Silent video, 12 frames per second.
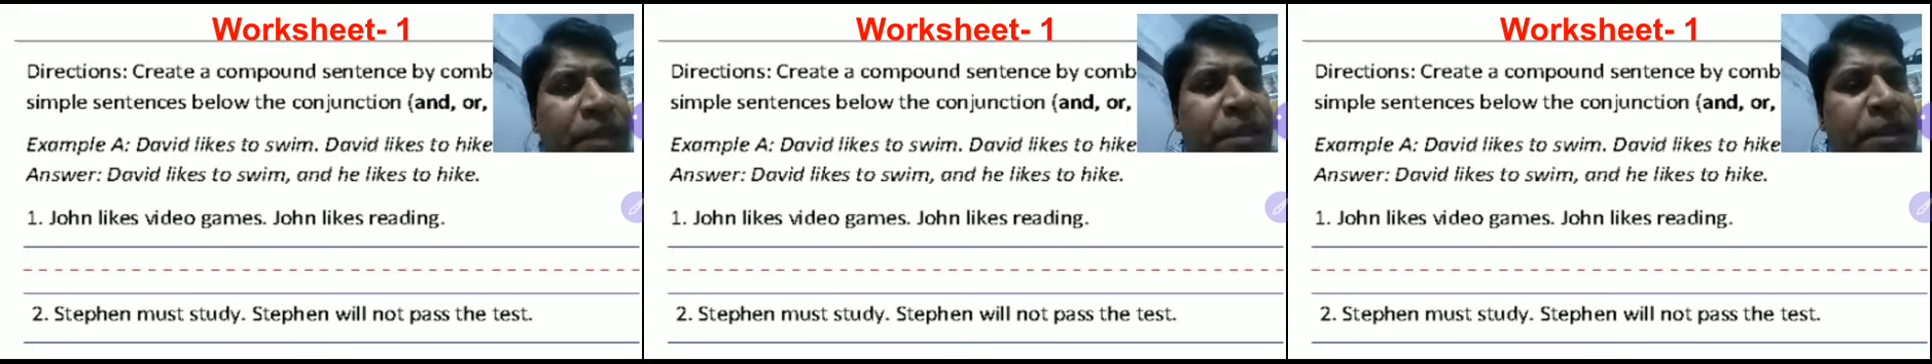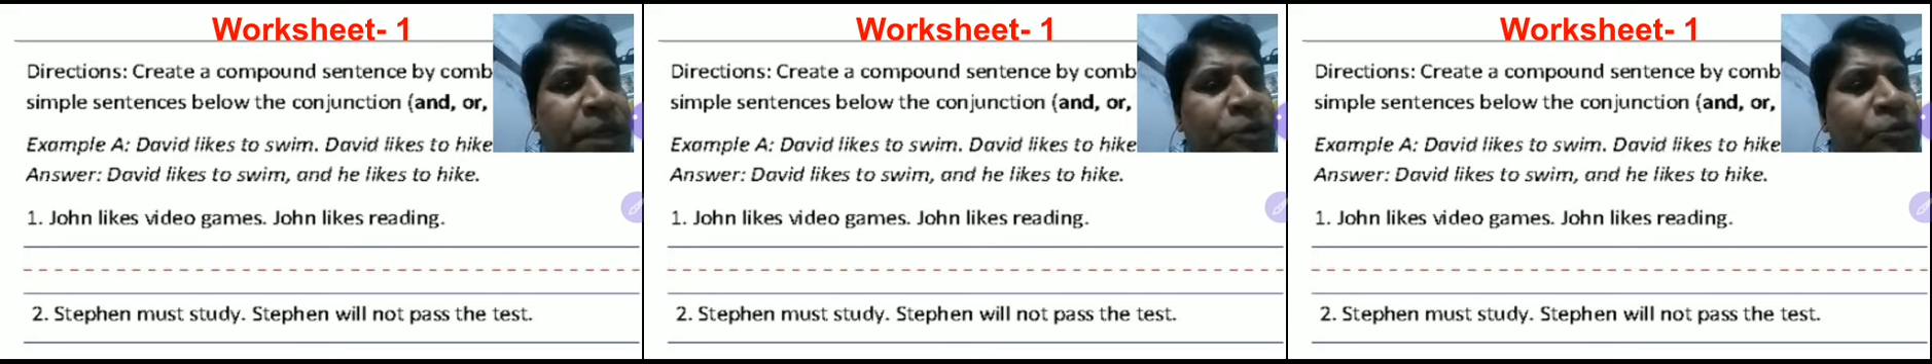
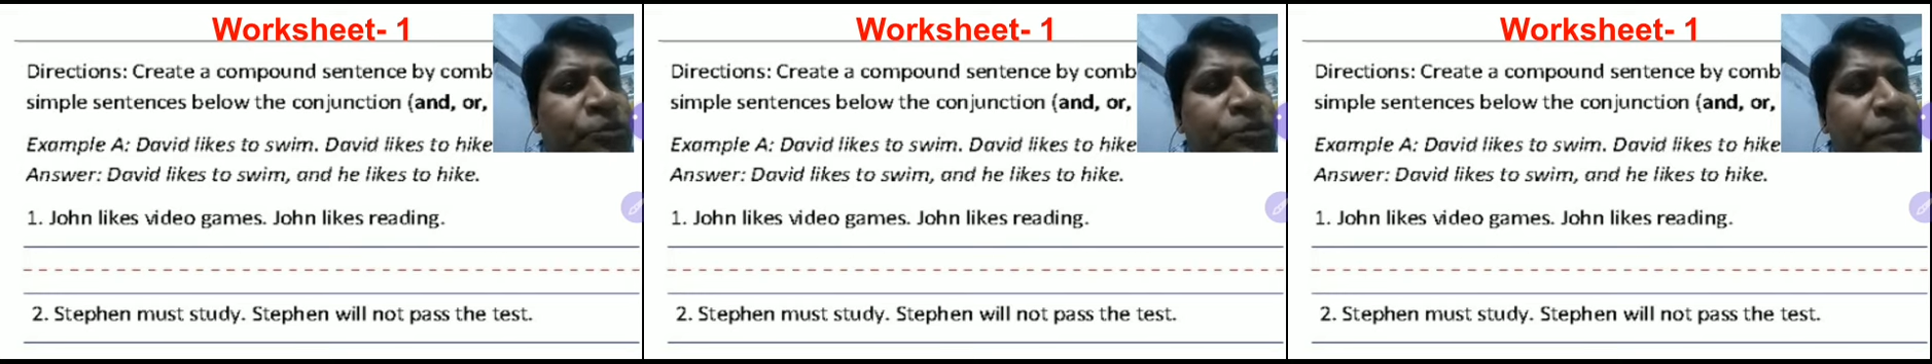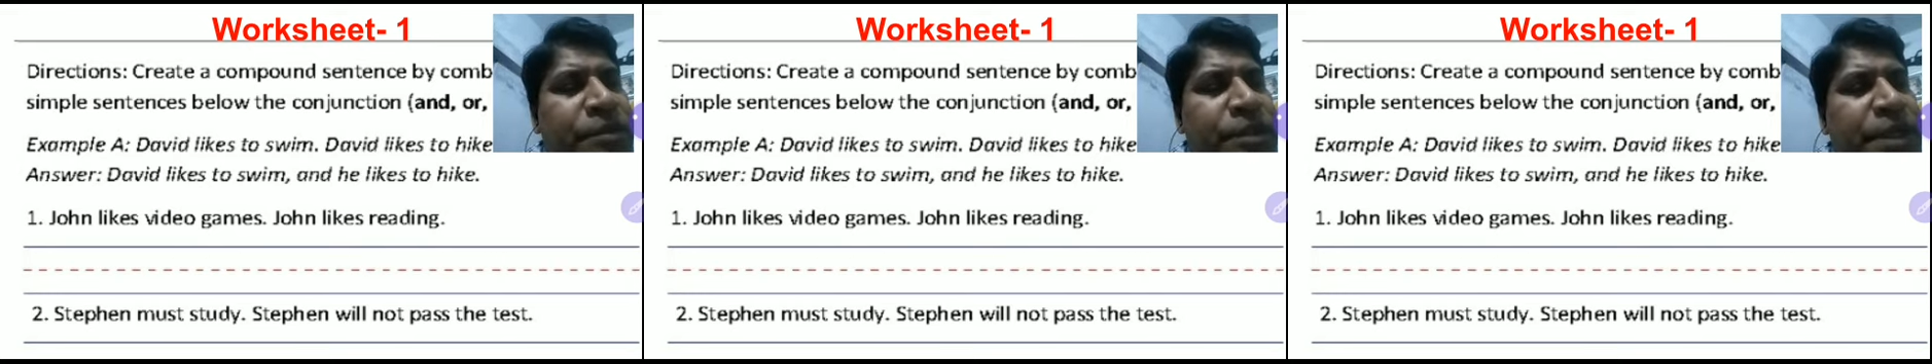Now
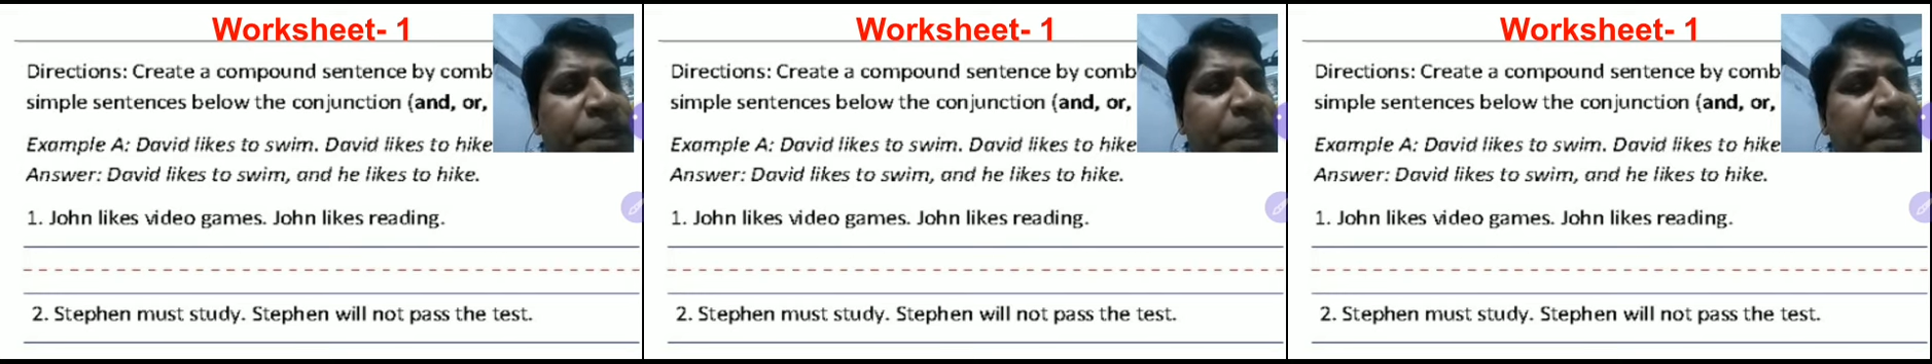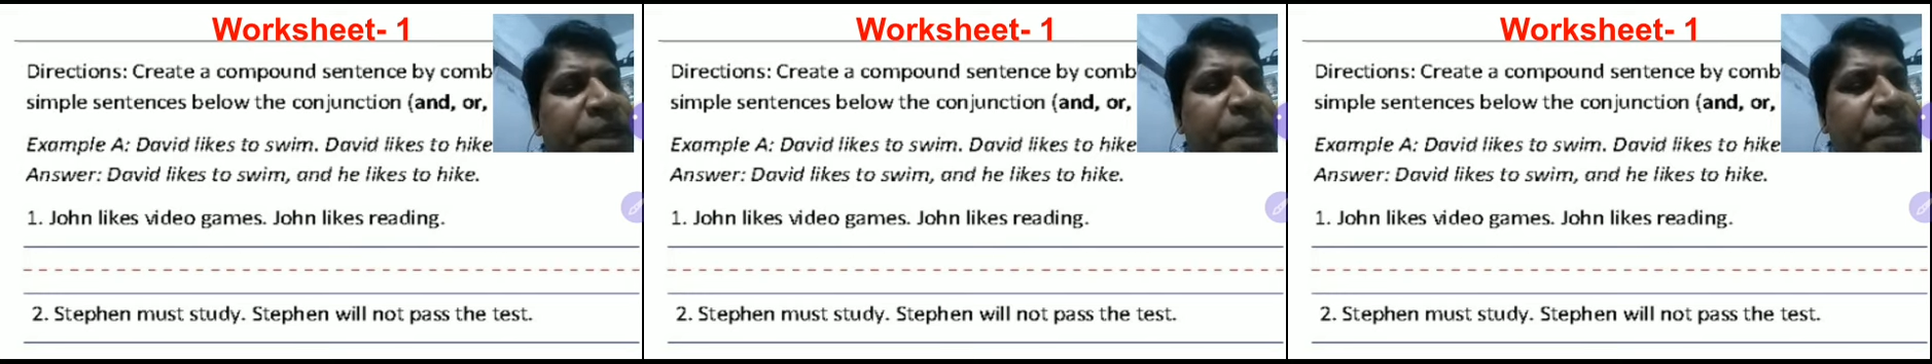
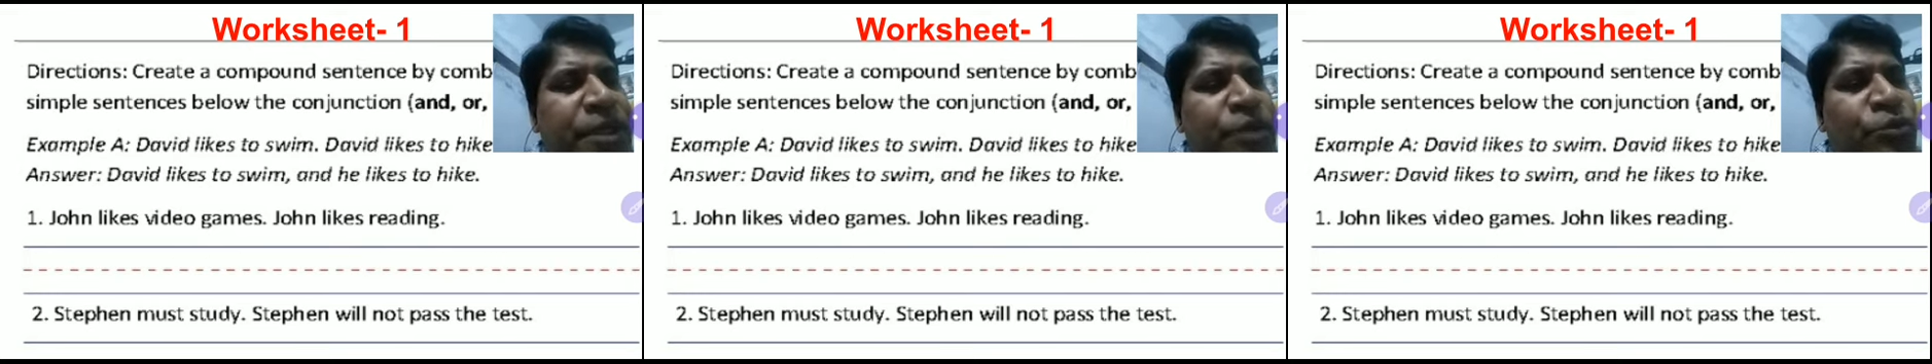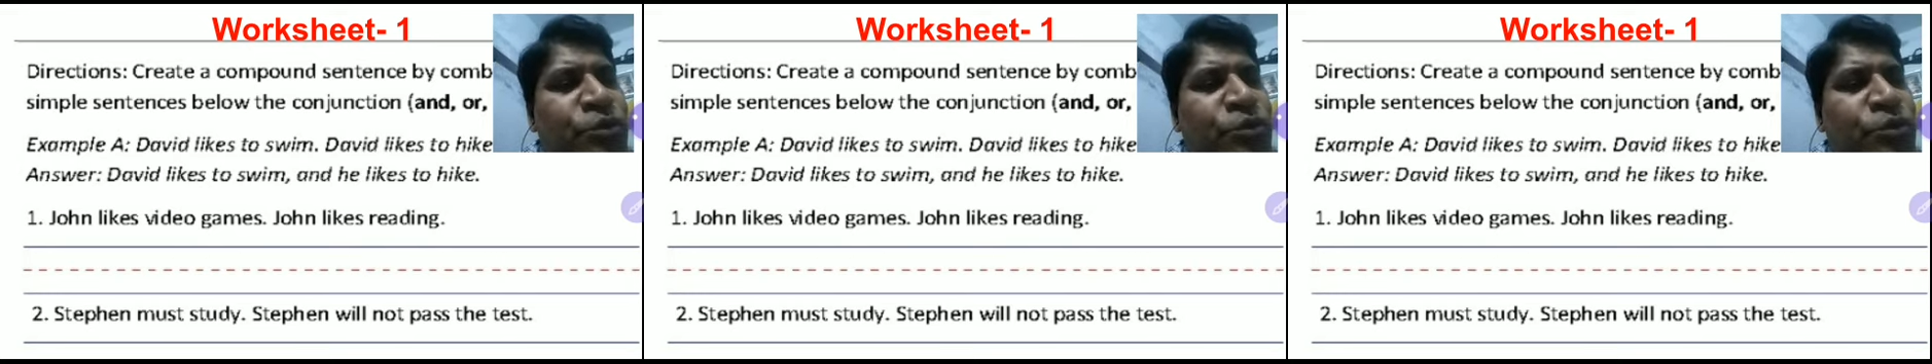here you